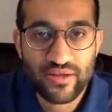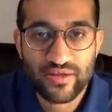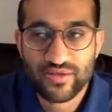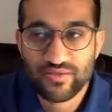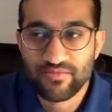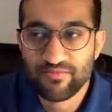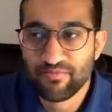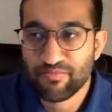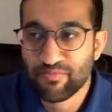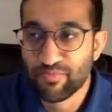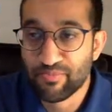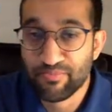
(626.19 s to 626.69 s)

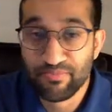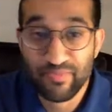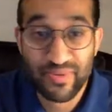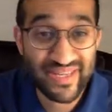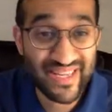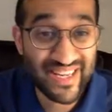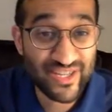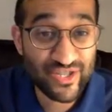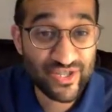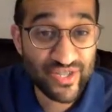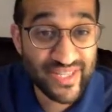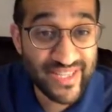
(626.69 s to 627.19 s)
potentially
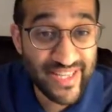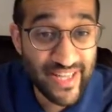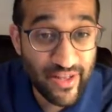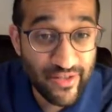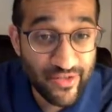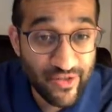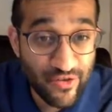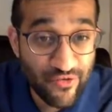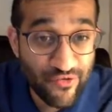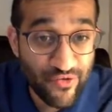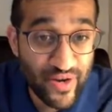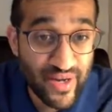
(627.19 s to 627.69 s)
telling their
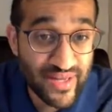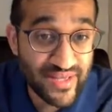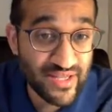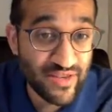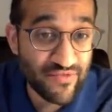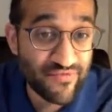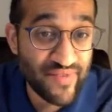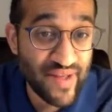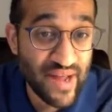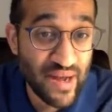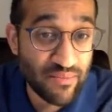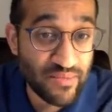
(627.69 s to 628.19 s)
friends and
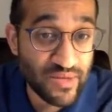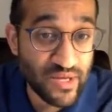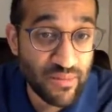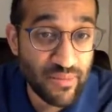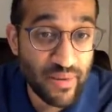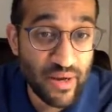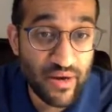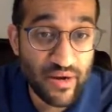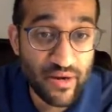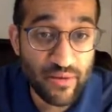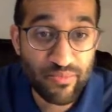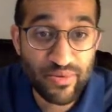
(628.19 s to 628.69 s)
family about it,
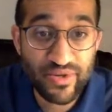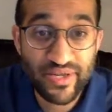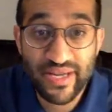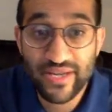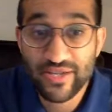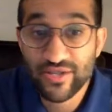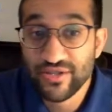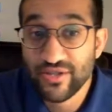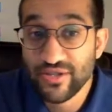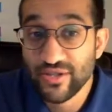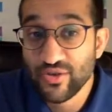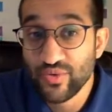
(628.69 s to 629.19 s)
potentially
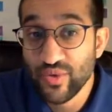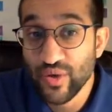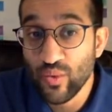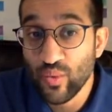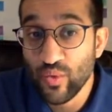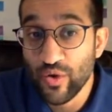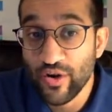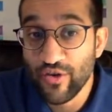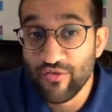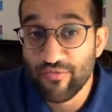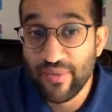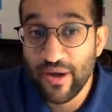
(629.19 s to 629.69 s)
doing word of
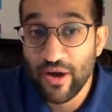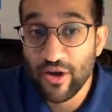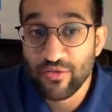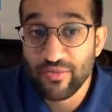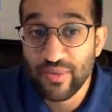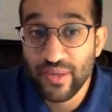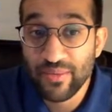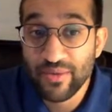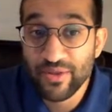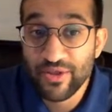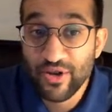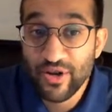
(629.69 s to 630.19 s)
mouth. Maybe they're
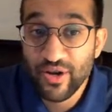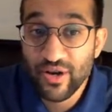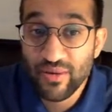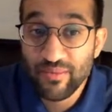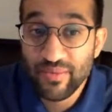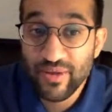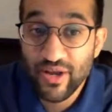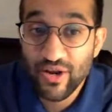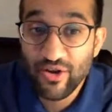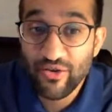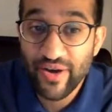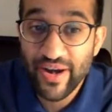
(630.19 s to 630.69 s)
going to be a
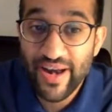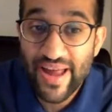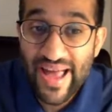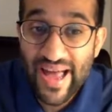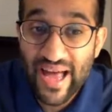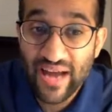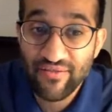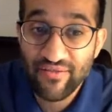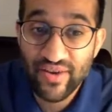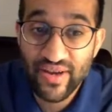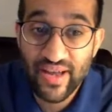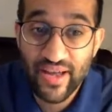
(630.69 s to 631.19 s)
great
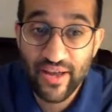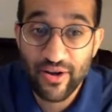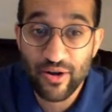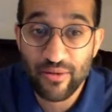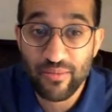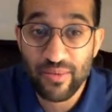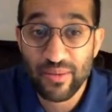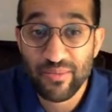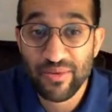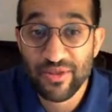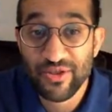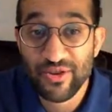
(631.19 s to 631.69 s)
advocate, or maybe
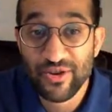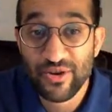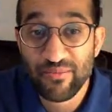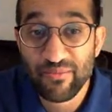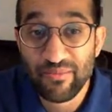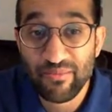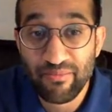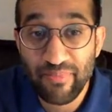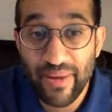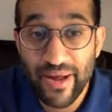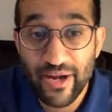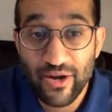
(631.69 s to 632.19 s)
they're a
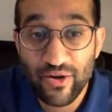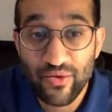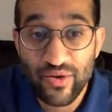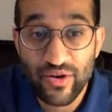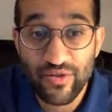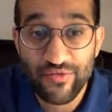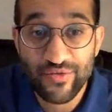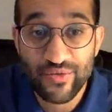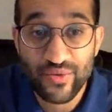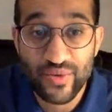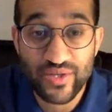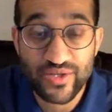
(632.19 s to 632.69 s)
micro
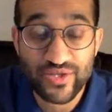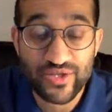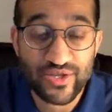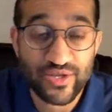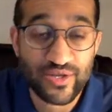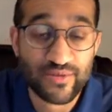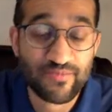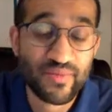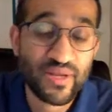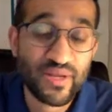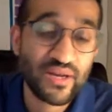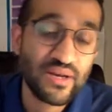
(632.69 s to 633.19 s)
influencer.
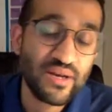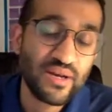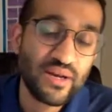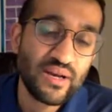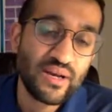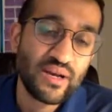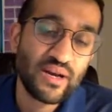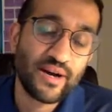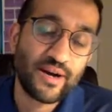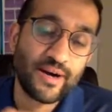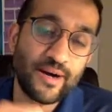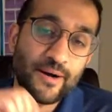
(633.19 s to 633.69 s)

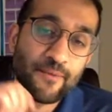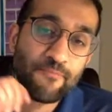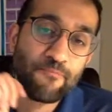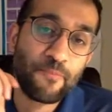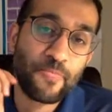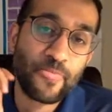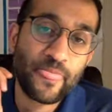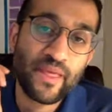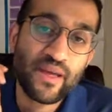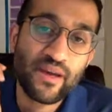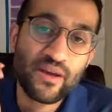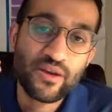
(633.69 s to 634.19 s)

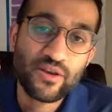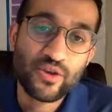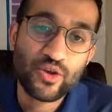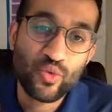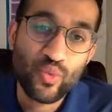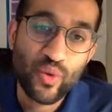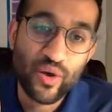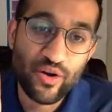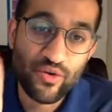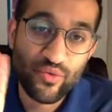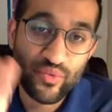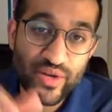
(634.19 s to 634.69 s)
You want to
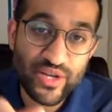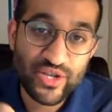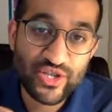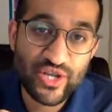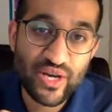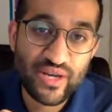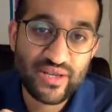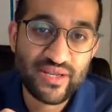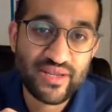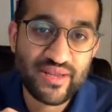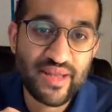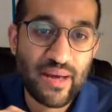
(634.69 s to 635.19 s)
reach out to
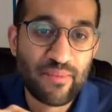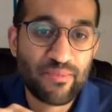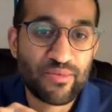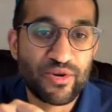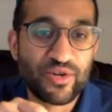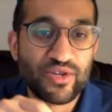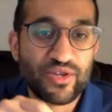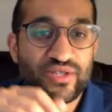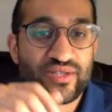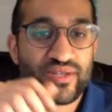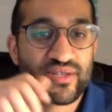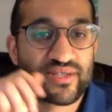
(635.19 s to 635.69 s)
that person and
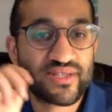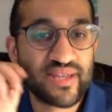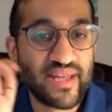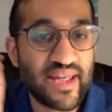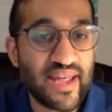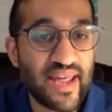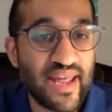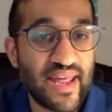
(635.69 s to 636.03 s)
say, hey,